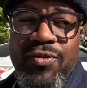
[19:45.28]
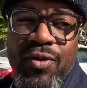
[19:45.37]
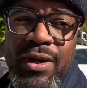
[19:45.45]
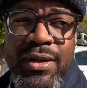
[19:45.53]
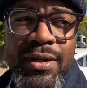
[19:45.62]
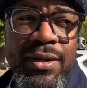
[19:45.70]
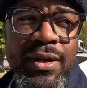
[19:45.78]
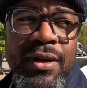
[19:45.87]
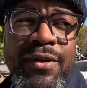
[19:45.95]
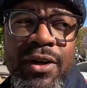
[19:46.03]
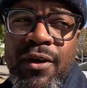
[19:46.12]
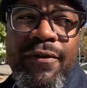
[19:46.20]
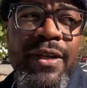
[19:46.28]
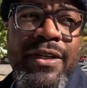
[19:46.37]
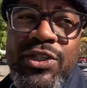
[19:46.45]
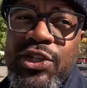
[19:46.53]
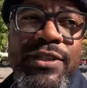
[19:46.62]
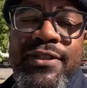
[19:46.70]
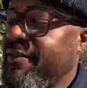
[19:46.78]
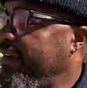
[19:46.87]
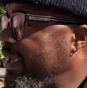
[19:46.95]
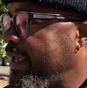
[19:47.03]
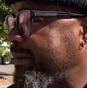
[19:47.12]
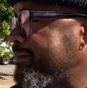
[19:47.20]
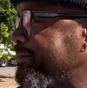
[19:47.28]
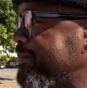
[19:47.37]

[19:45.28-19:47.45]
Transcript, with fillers: the front of the RV is just a van.